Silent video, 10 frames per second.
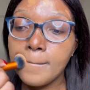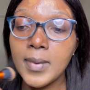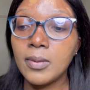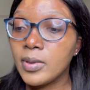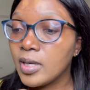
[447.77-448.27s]

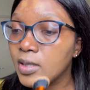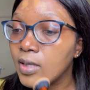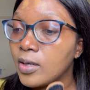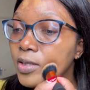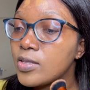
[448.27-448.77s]
apply a
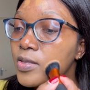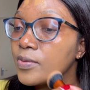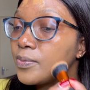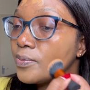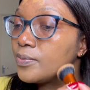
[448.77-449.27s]
lot.
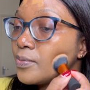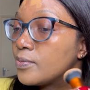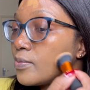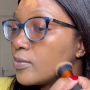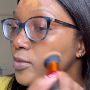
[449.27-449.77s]

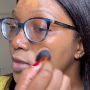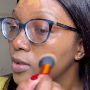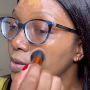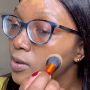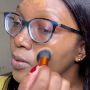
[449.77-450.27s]

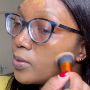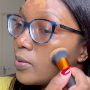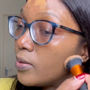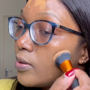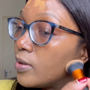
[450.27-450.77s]
So
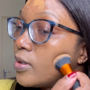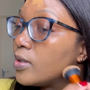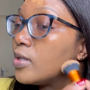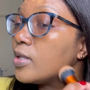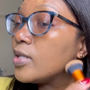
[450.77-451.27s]

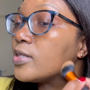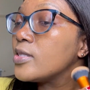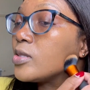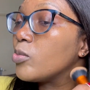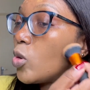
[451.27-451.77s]
less
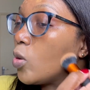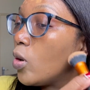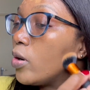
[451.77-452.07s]
is more.